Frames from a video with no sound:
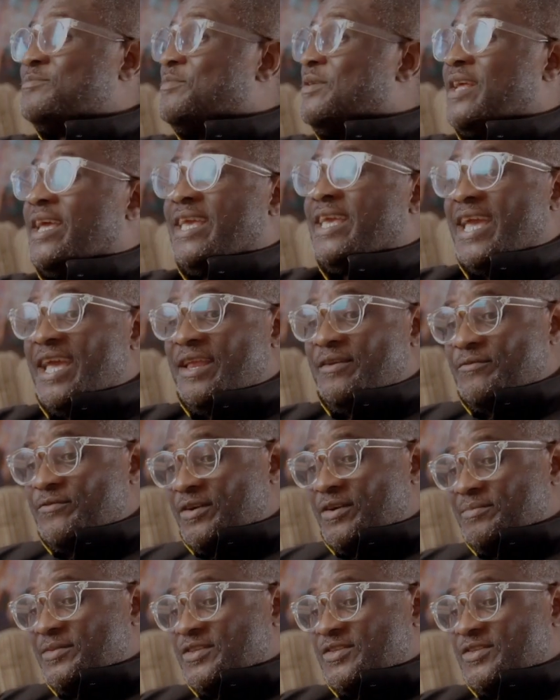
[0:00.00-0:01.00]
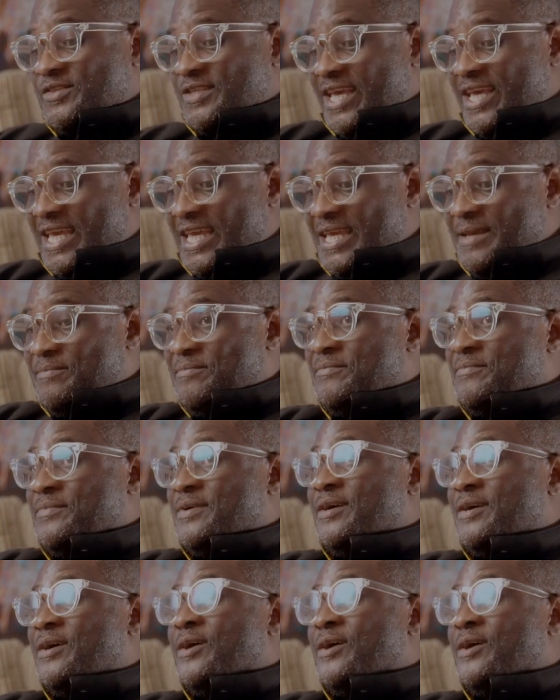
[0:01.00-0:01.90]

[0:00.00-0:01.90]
but again from the same